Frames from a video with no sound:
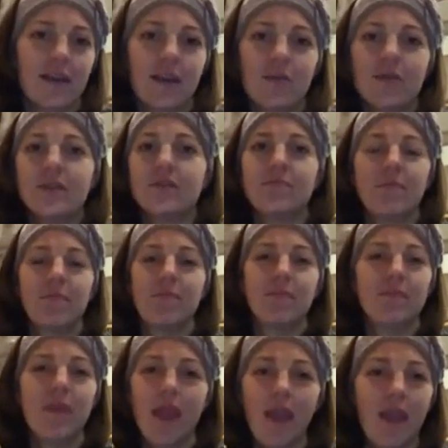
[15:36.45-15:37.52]
He was
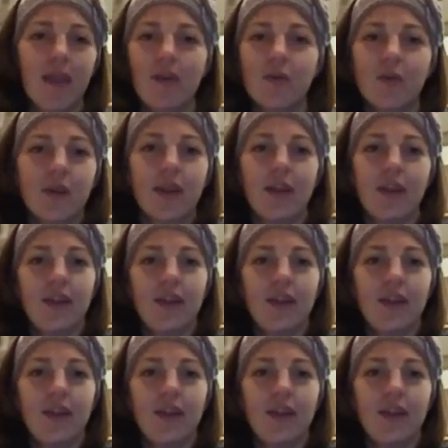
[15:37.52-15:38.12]
angry.